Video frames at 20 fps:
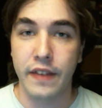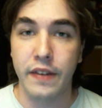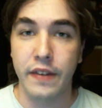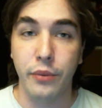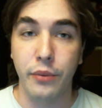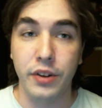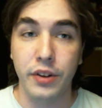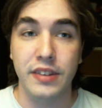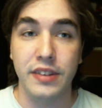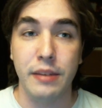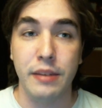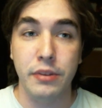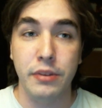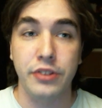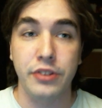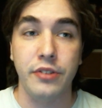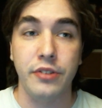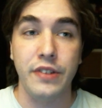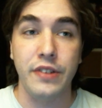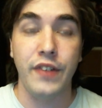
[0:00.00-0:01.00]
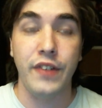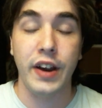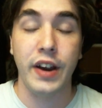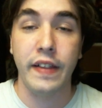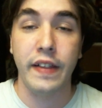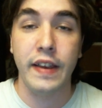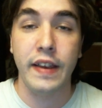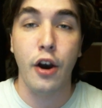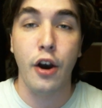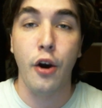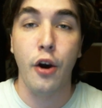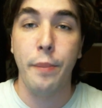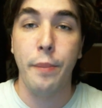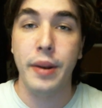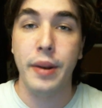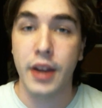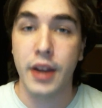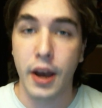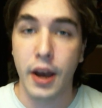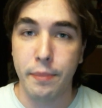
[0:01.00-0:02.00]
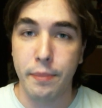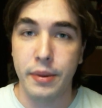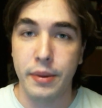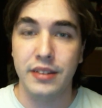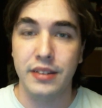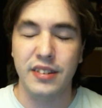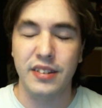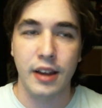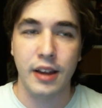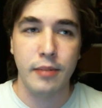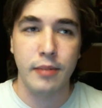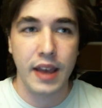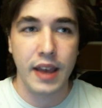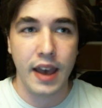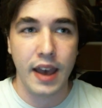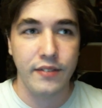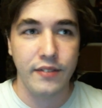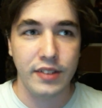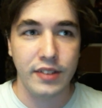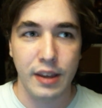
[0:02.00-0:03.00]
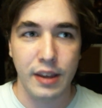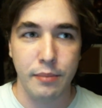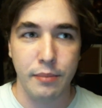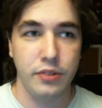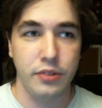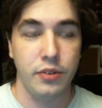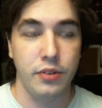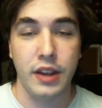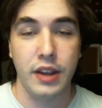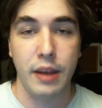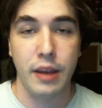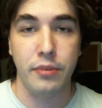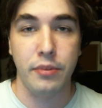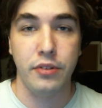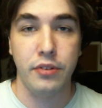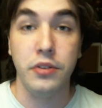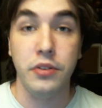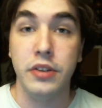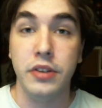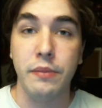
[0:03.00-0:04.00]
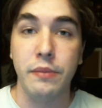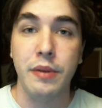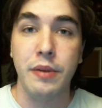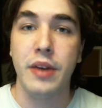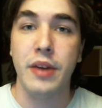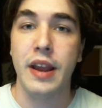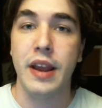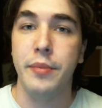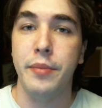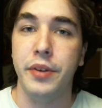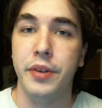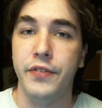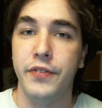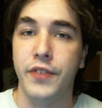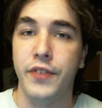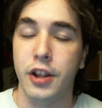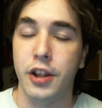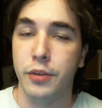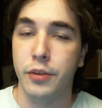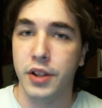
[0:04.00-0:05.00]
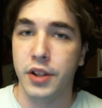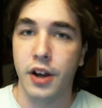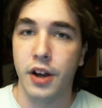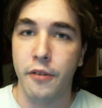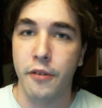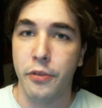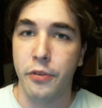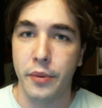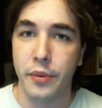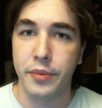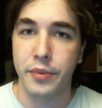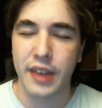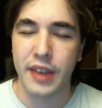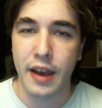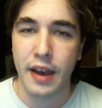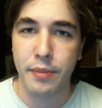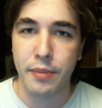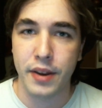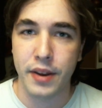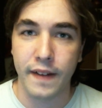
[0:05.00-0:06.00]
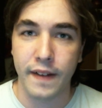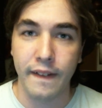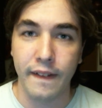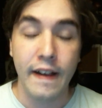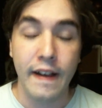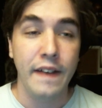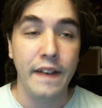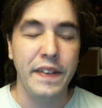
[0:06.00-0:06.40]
And then once that mystery finally opened up, it stopped having the episodic episodes and we were able to follow along with what was happening.